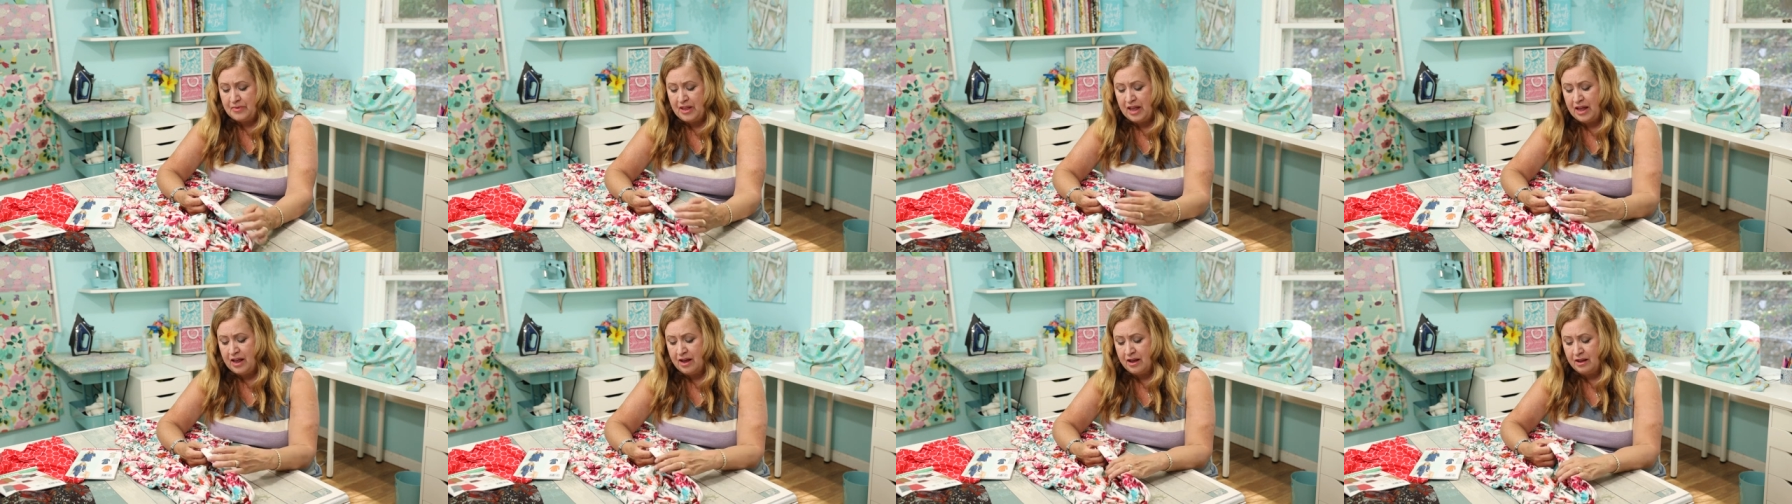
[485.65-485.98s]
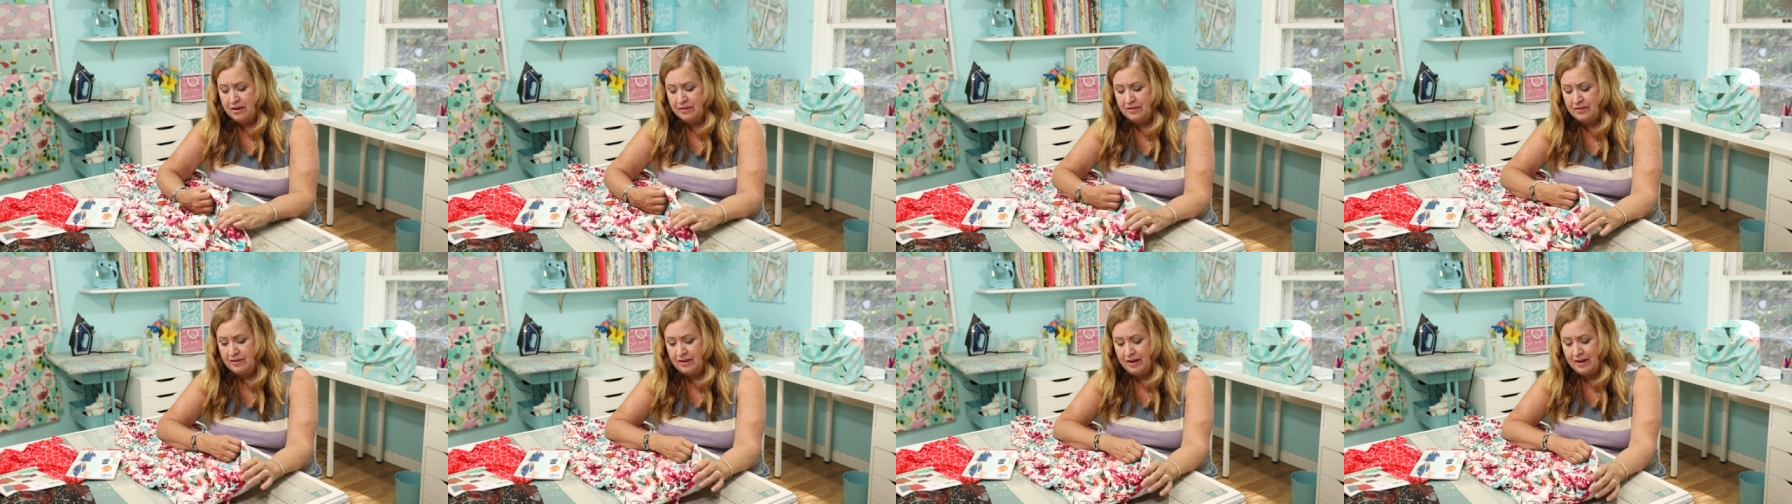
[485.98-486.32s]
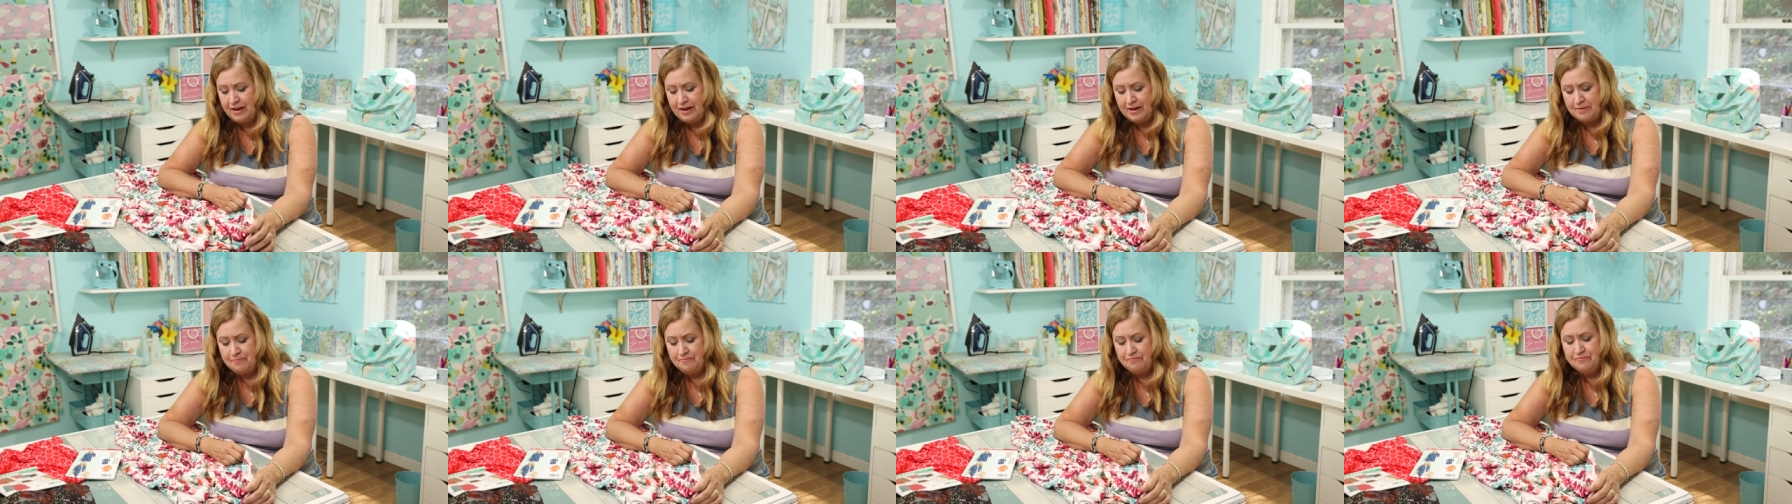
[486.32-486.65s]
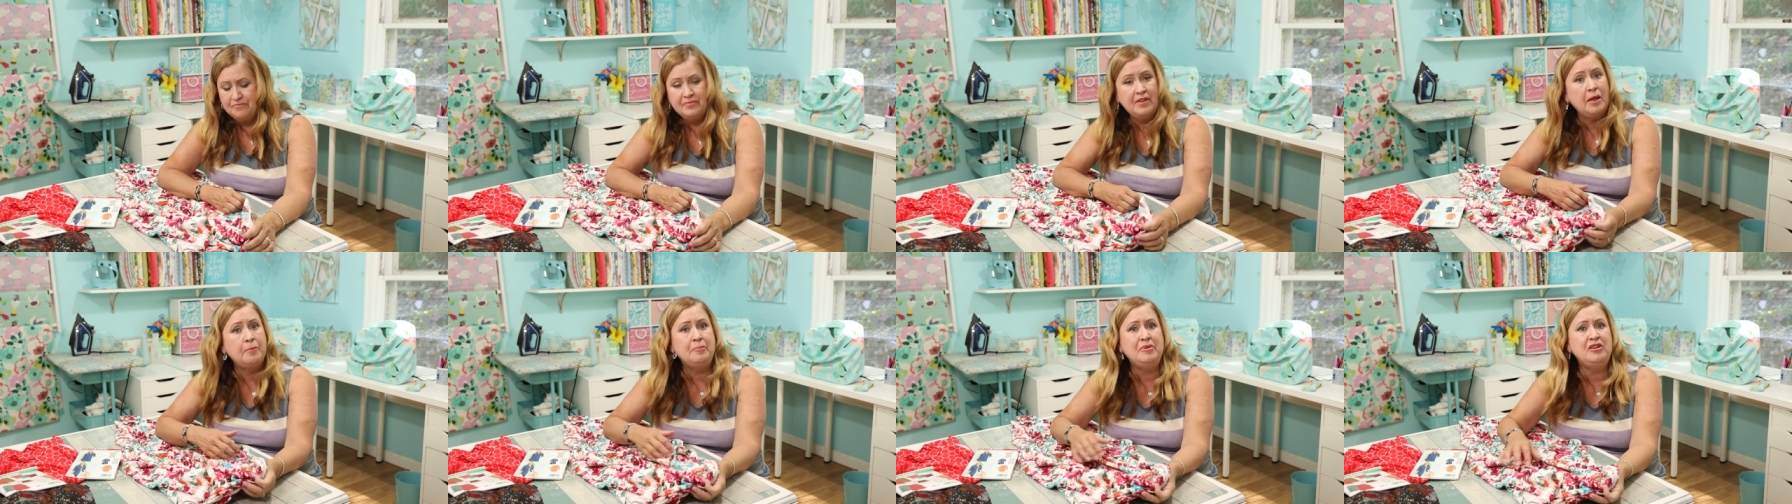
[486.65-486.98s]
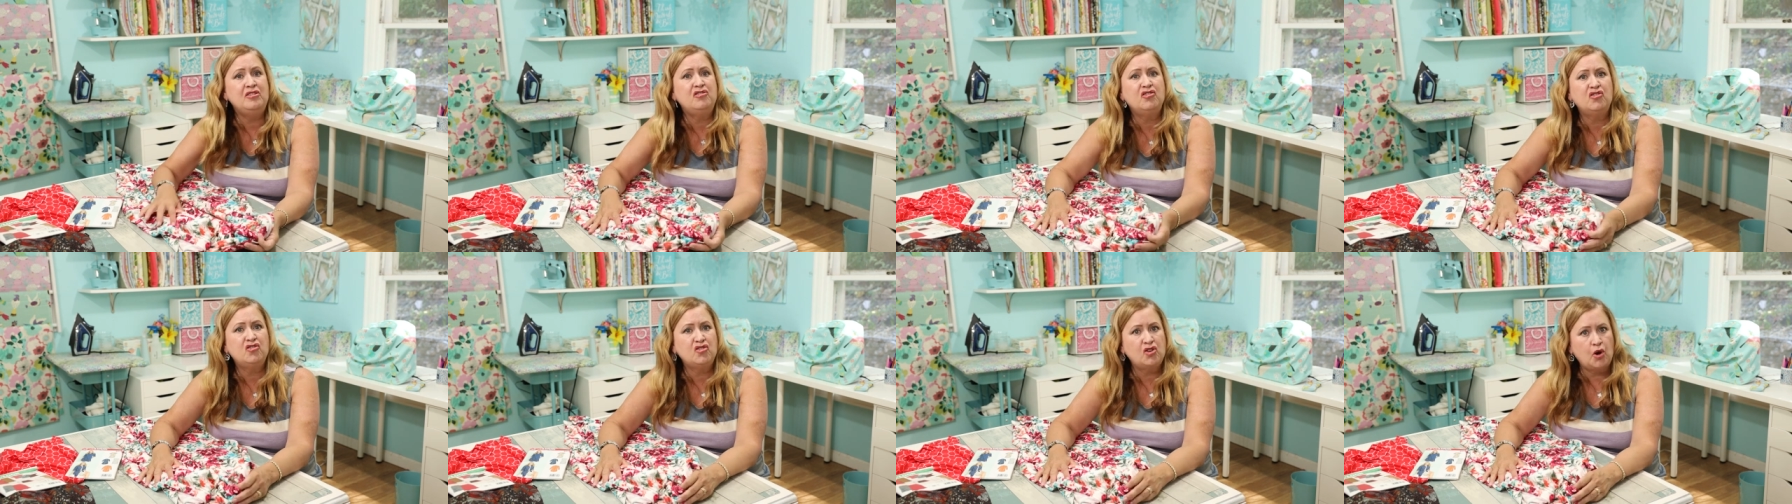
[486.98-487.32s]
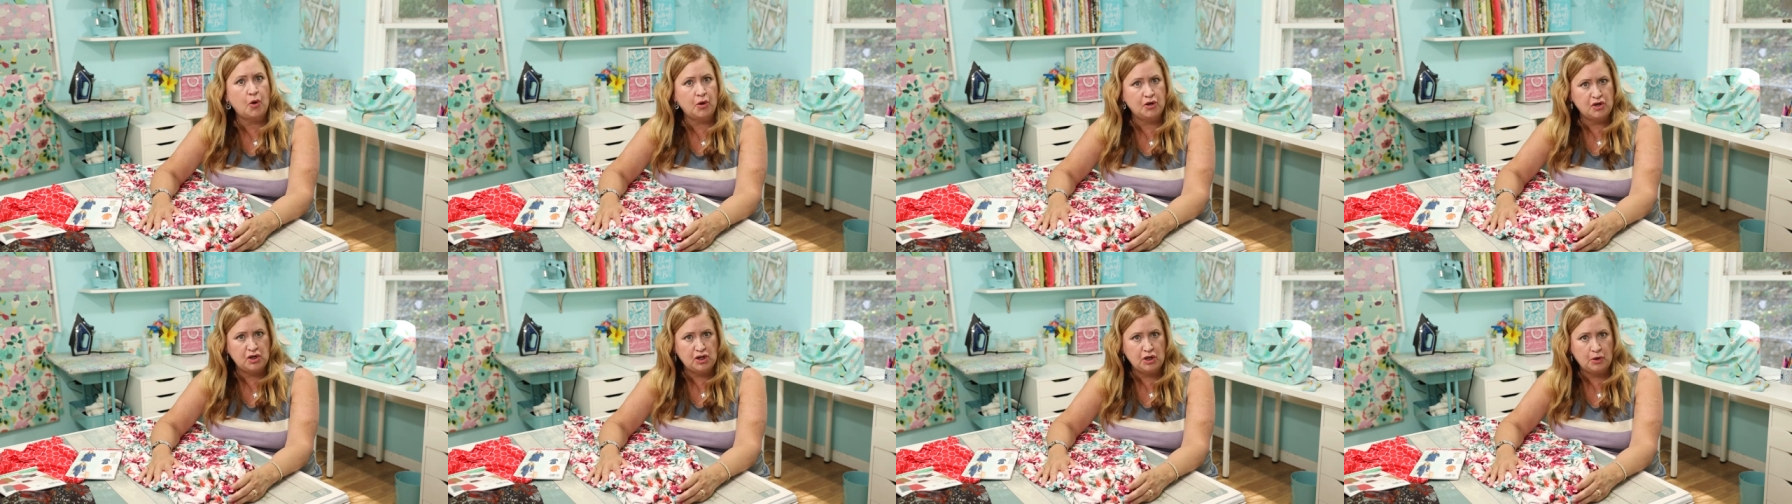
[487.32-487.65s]
And um, let me just
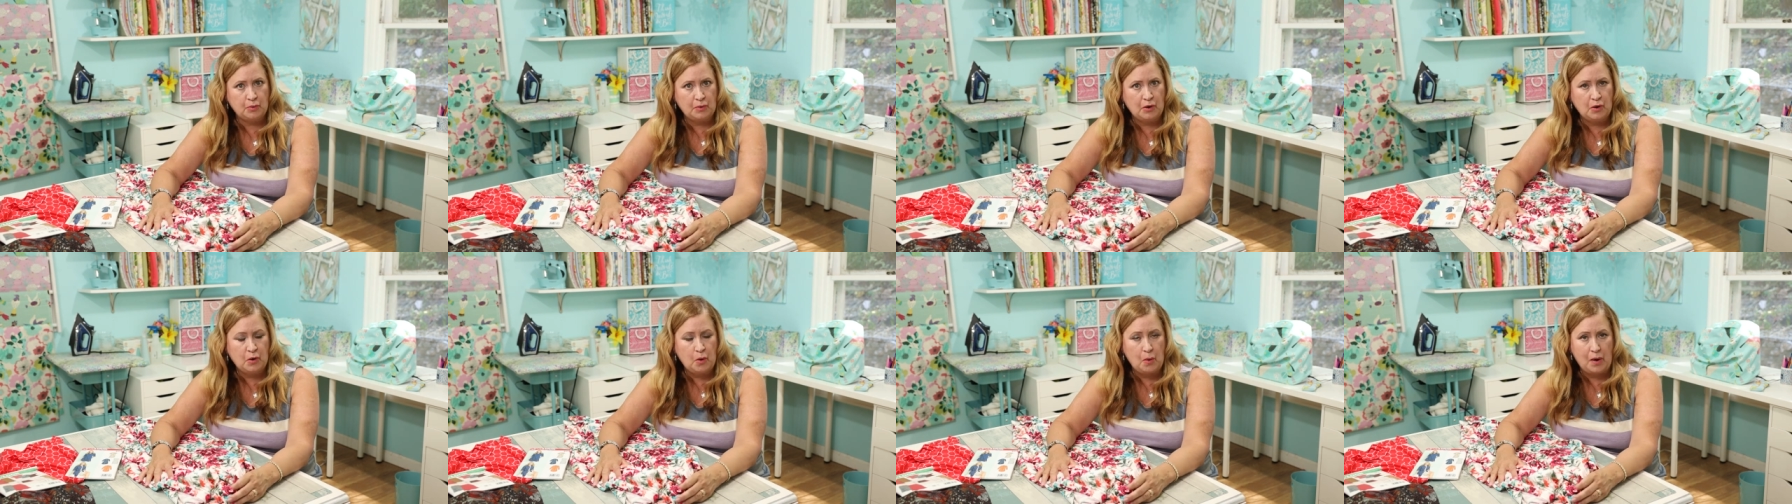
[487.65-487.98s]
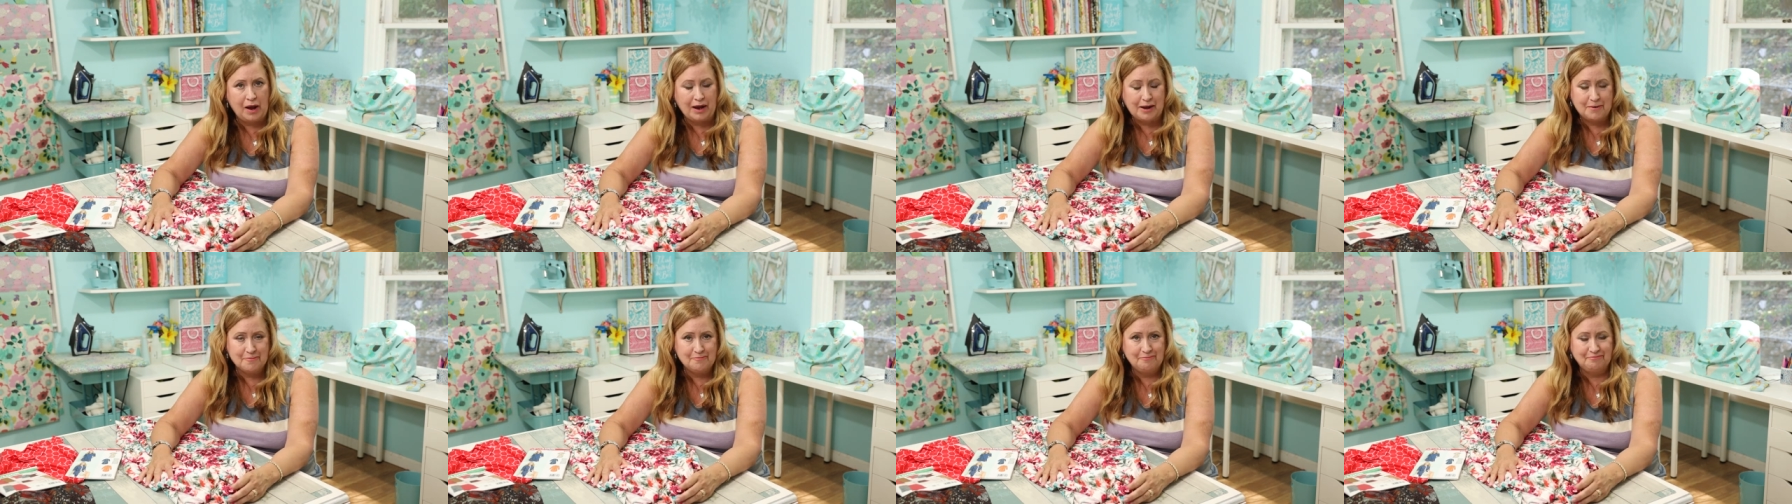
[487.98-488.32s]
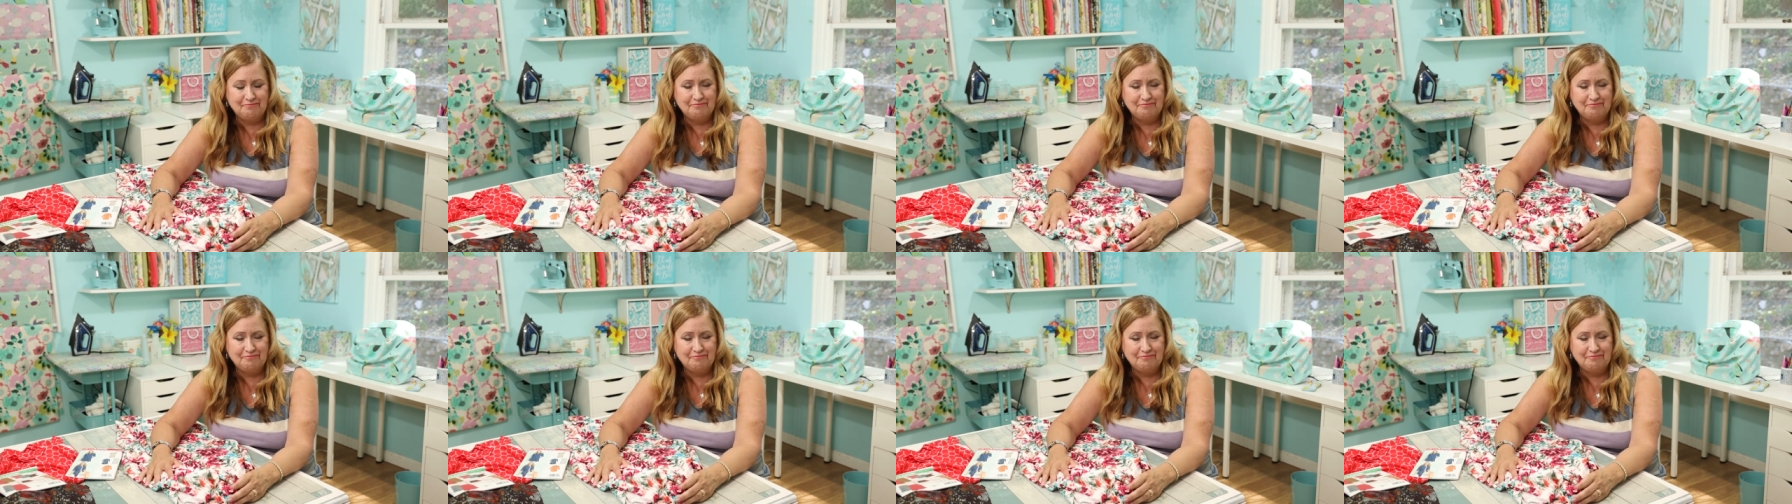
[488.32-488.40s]
show it to you real quick.